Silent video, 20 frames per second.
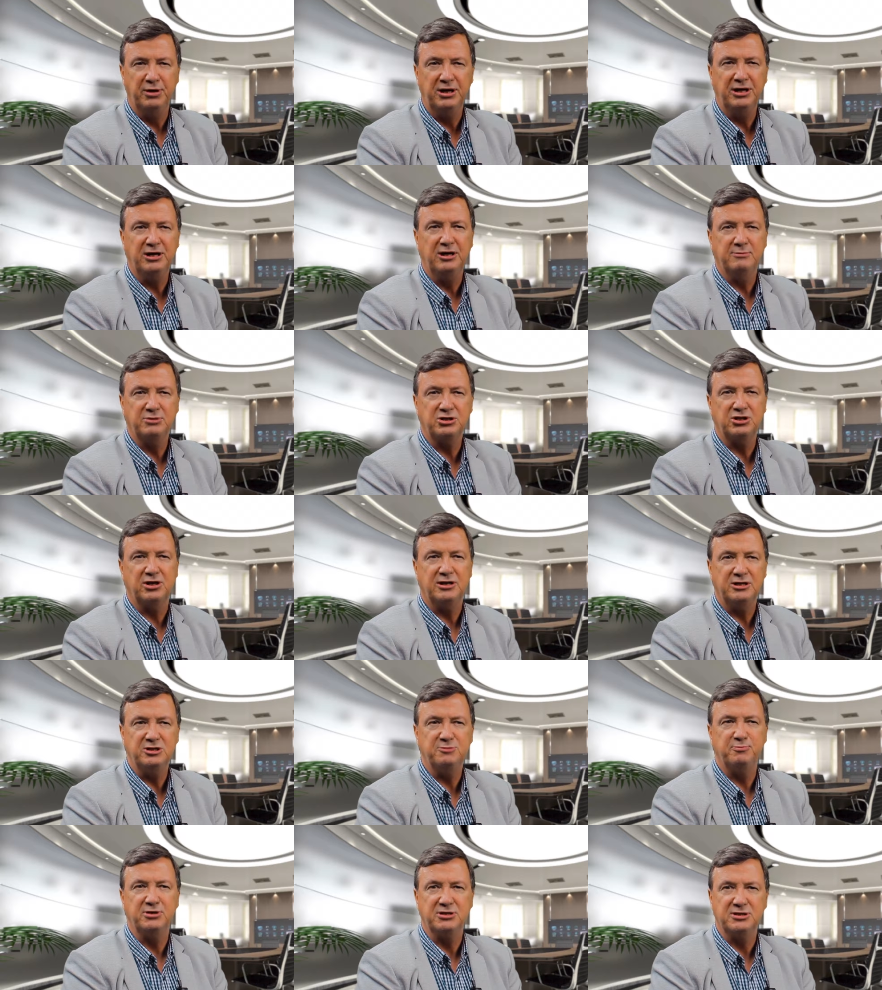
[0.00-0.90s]

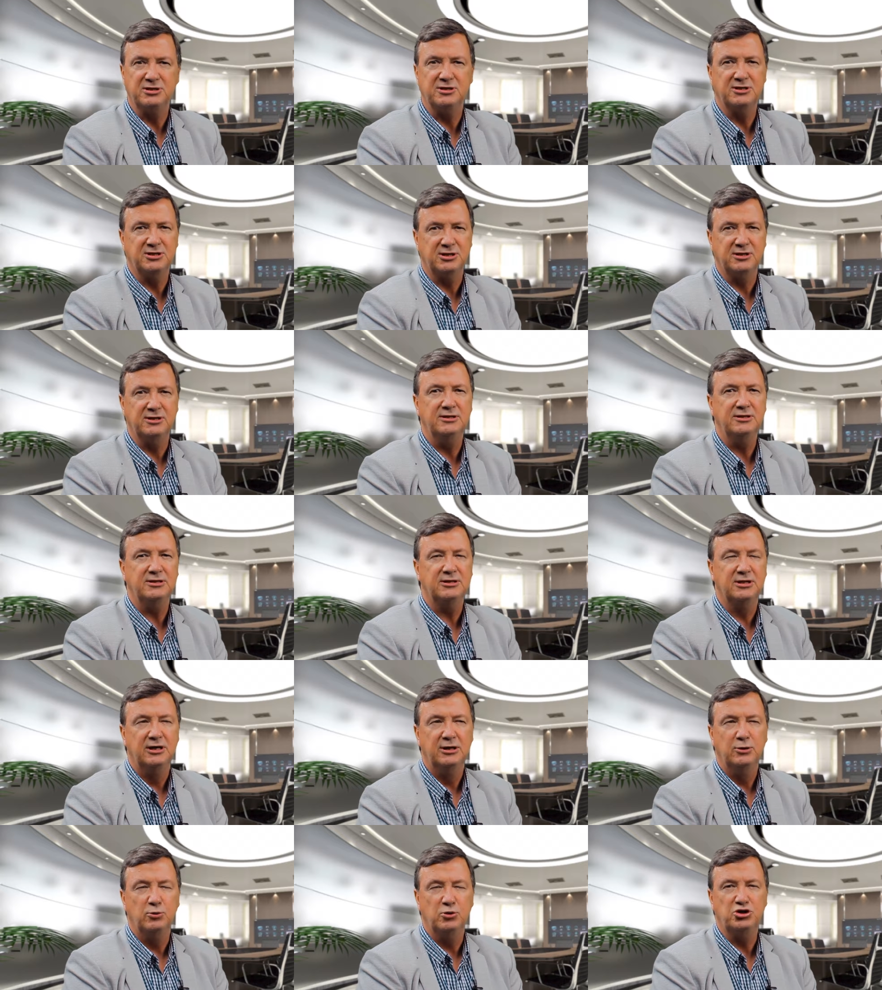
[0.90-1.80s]
medium-sized
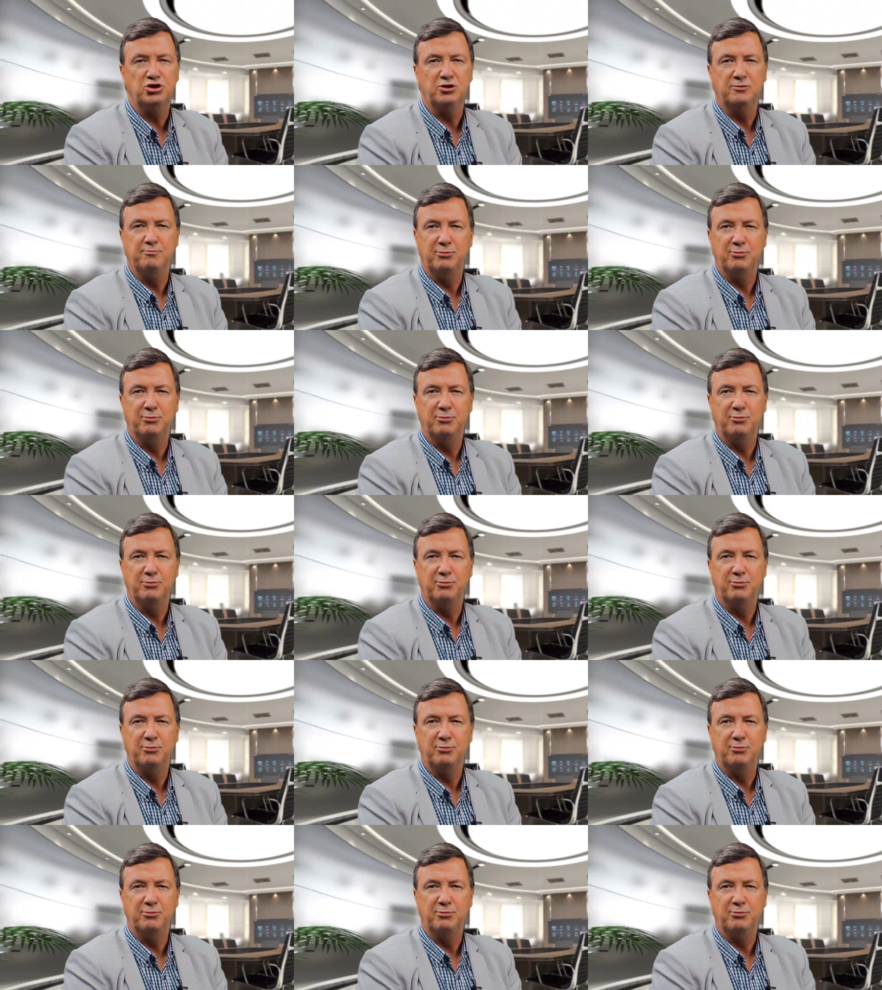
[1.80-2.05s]
businesses, which